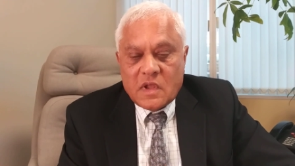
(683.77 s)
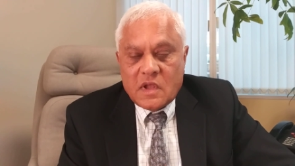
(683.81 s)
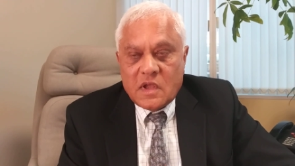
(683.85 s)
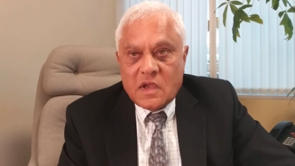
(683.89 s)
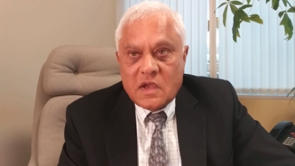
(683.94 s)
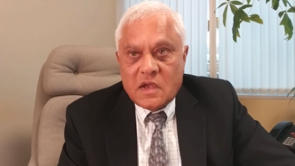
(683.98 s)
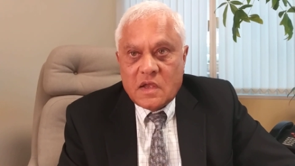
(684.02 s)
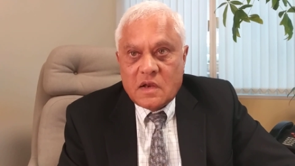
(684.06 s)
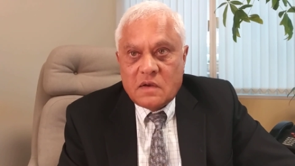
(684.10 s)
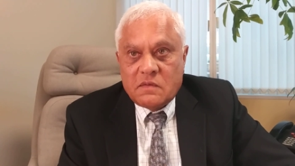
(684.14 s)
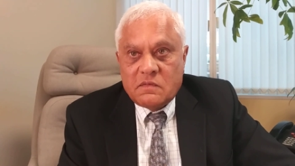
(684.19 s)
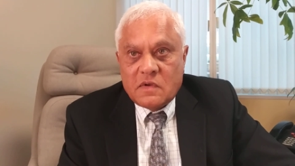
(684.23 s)

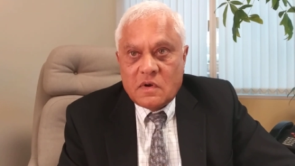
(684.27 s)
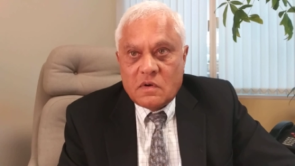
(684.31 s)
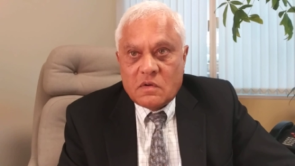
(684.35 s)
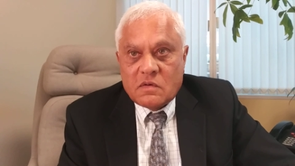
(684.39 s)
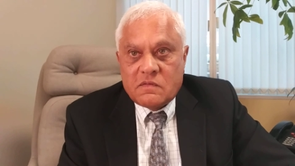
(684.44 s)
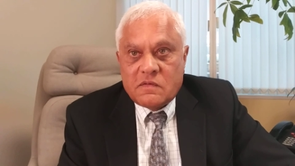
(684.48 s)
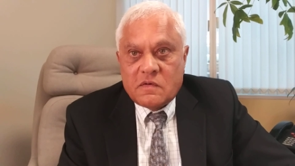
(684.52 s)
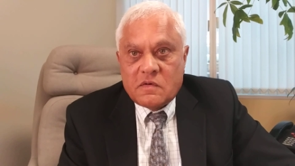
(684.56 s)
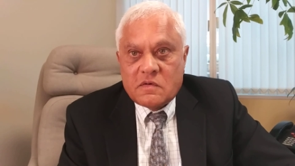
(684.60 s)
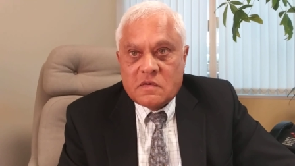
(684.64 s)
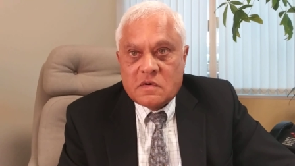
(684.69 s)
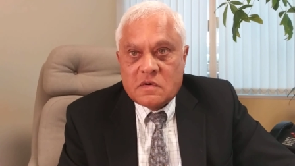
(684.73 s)
And we look
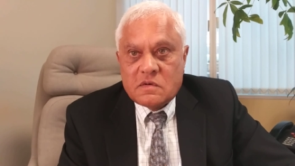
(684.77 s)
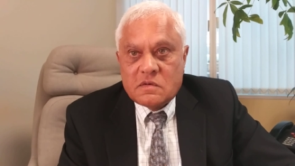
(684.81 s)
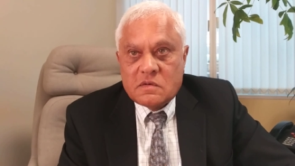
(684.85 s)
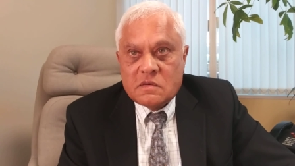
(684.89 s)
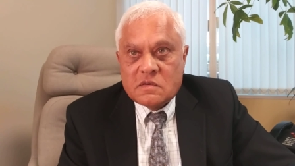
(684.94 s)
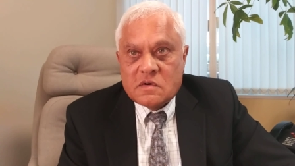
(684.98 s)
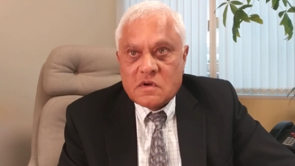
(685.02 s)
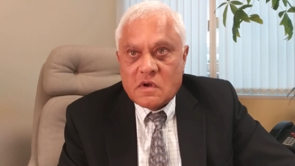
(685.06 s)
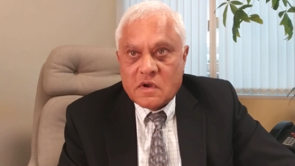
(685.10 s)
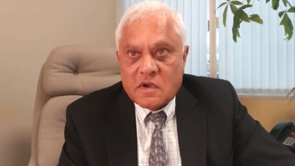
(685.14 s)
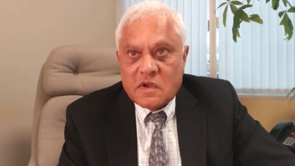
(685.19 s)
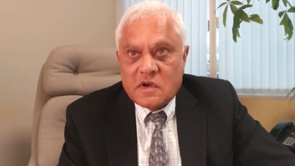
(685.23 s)
forward
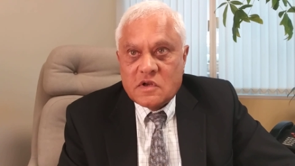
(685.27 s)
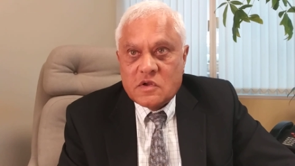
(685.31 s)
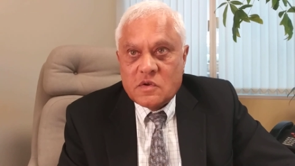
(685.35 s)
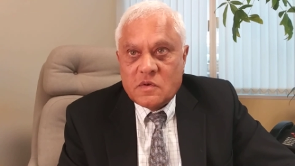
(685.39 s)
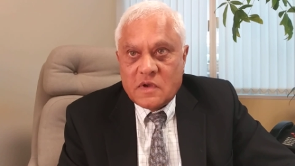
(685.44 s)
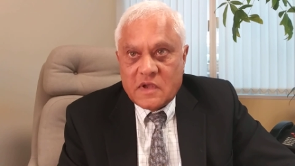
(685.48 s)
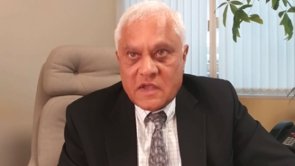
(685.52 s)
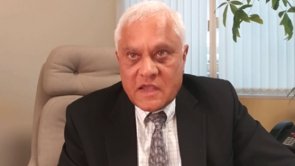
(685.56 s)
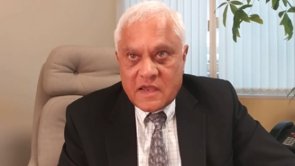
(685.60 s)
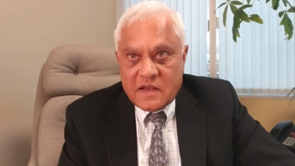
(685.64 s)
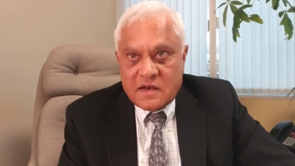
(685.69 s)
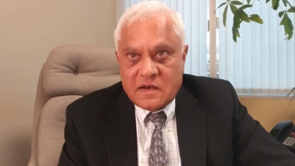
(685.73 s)
to talking to you
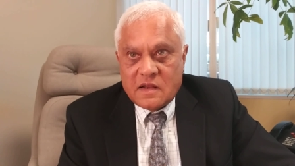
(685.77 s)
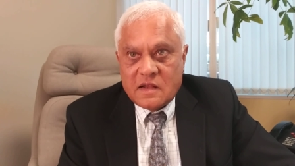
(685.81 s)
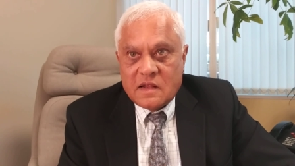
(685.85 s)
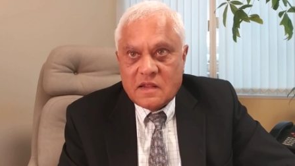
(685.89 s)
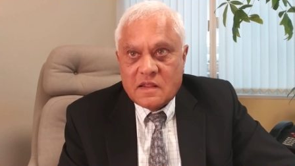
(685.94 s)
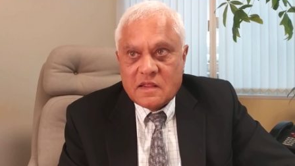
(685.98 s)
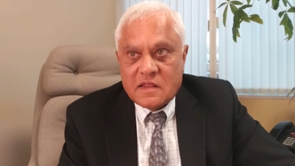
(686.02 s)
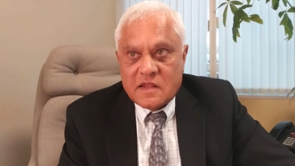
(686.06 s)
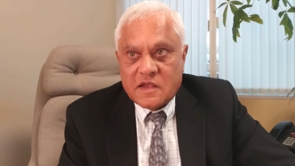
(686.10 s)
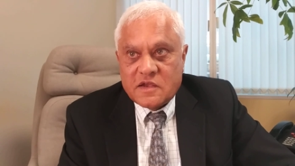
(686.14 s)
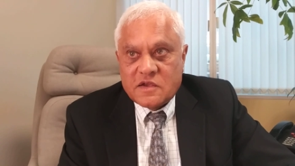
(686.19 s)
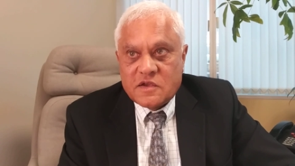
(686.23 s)
again.
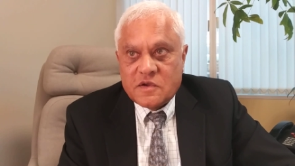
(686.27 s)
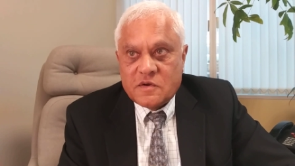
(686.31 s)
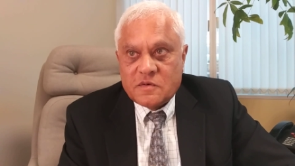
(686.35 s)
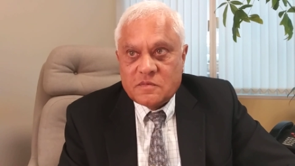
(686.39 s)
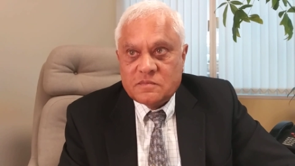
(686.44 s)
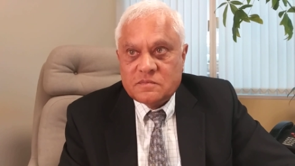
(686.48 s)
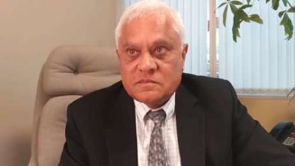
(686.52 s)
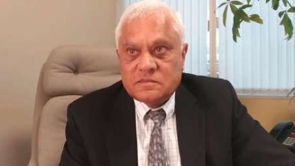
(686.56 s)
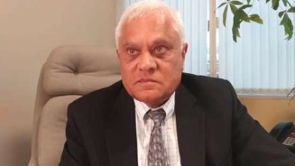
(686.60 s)
Thank you.